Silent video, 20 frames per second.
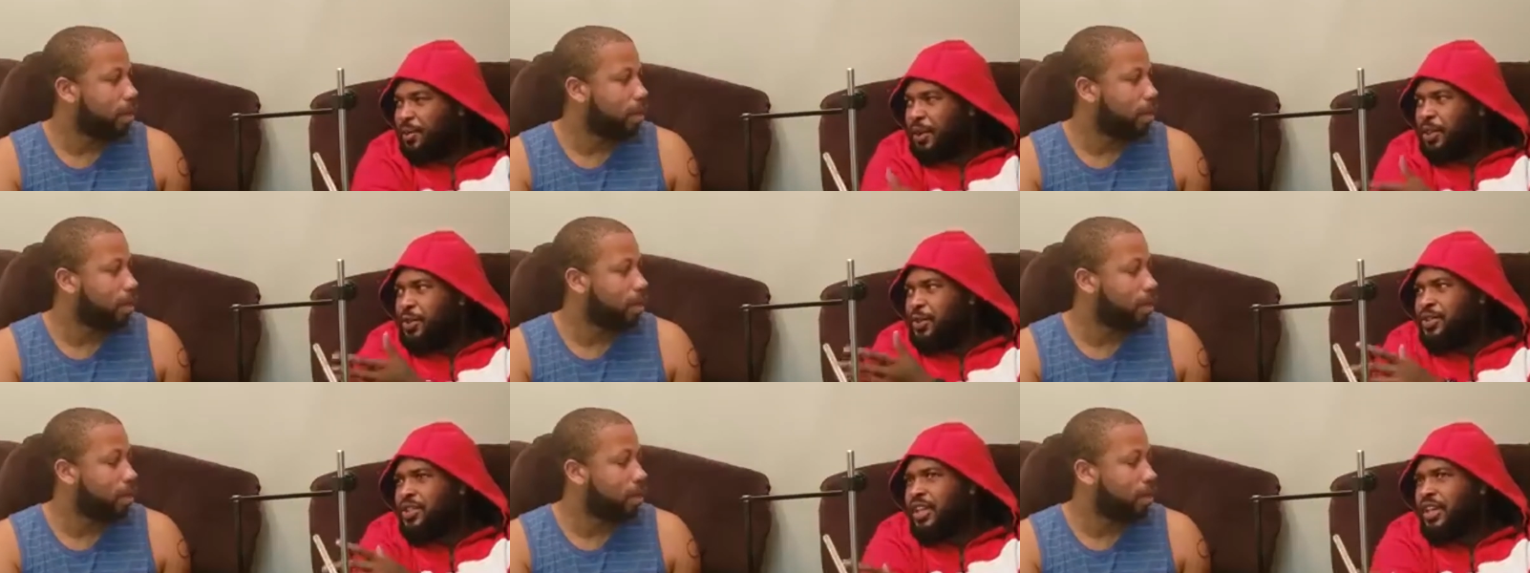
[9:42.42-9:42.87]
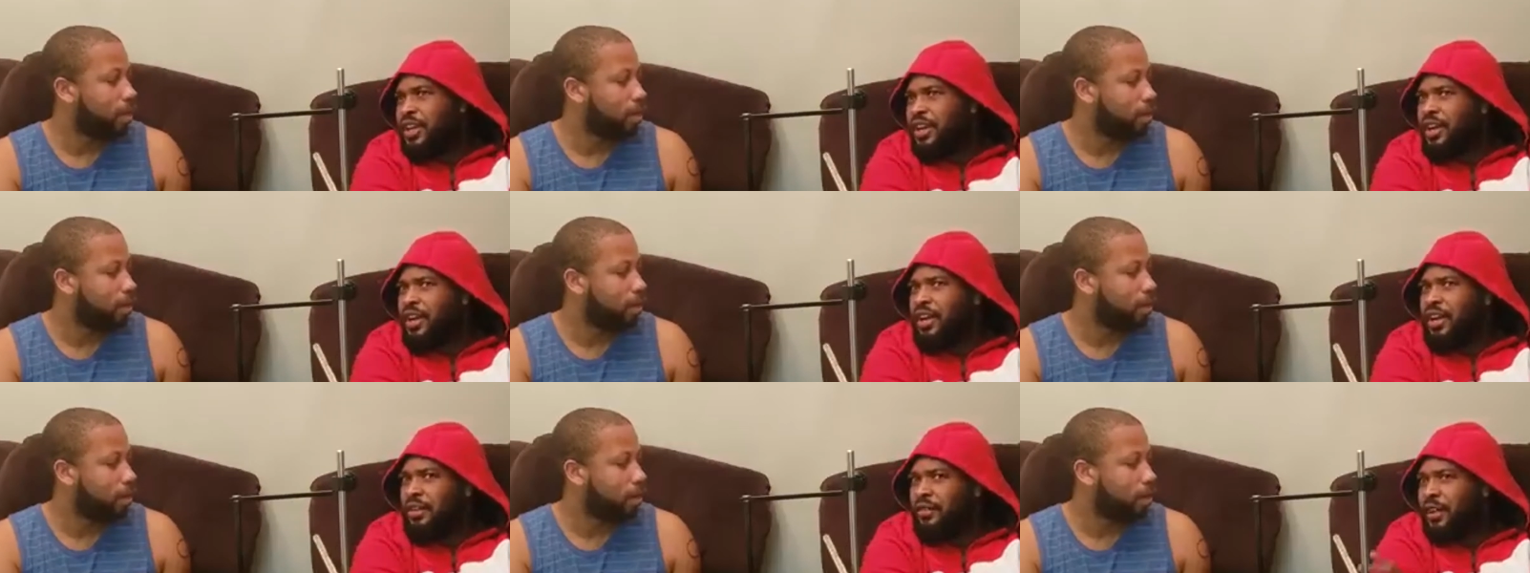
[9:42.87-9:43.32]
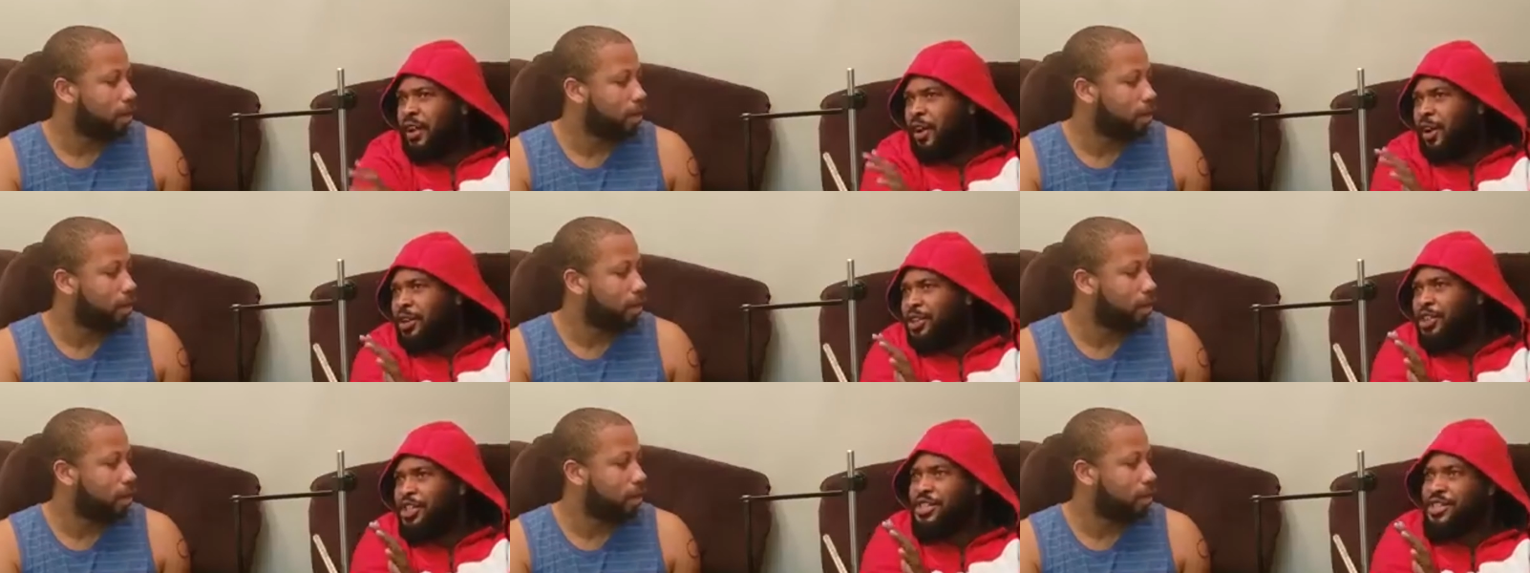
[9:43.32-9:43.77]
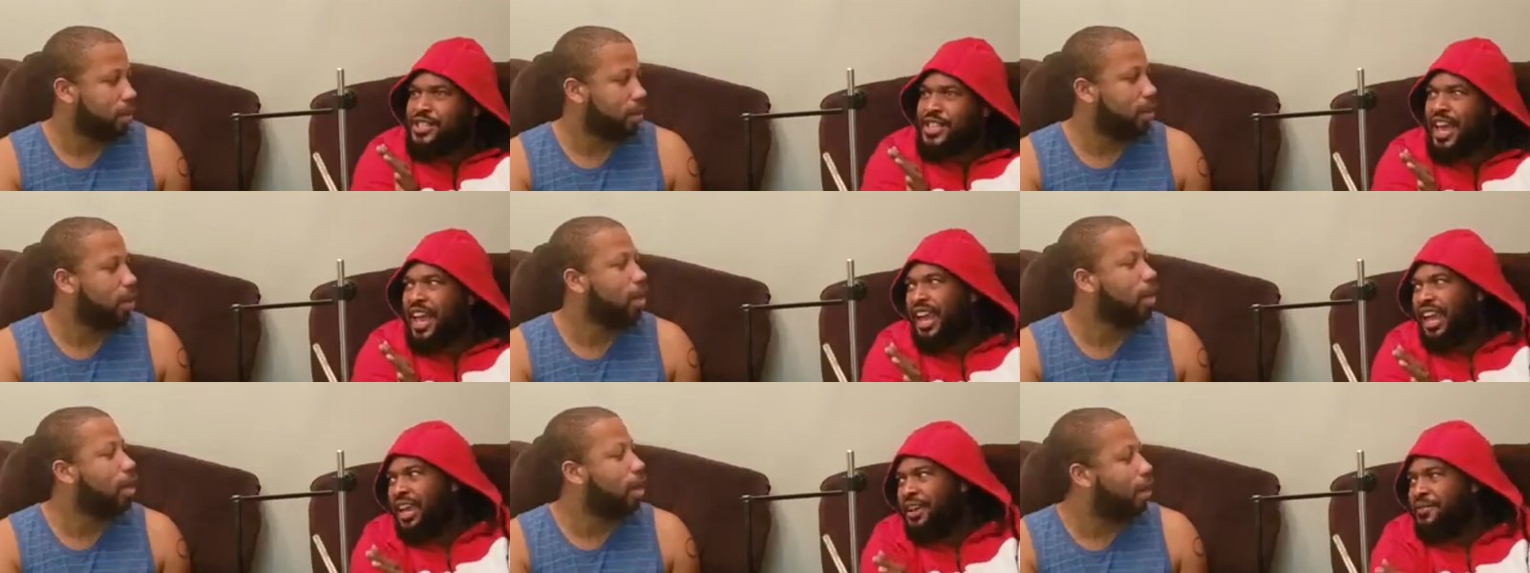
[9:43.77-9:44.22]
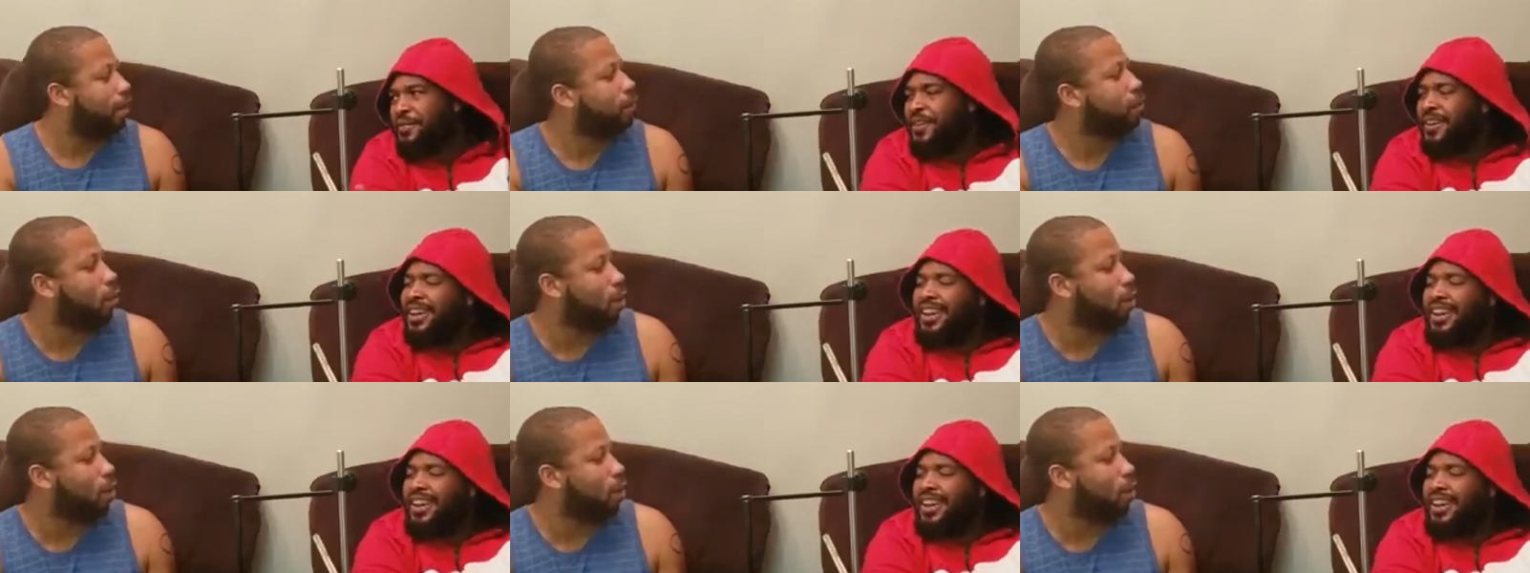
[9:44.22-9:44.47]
Speaker 1: when you said, uh, long as she's safe. Of